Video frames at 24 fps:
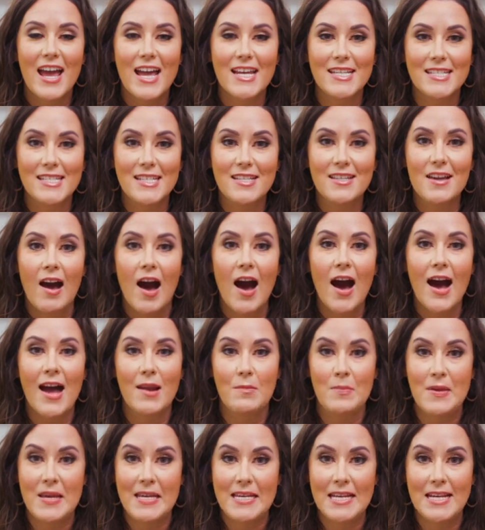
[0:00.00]
as
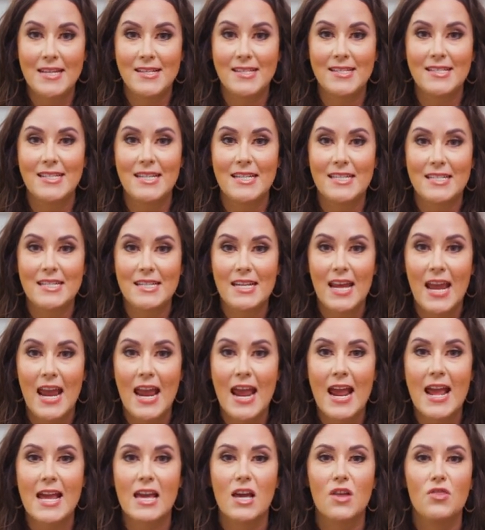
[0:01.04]
God begins to
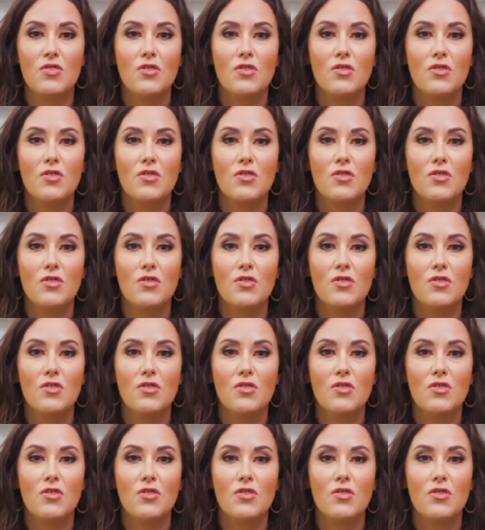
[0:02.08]
take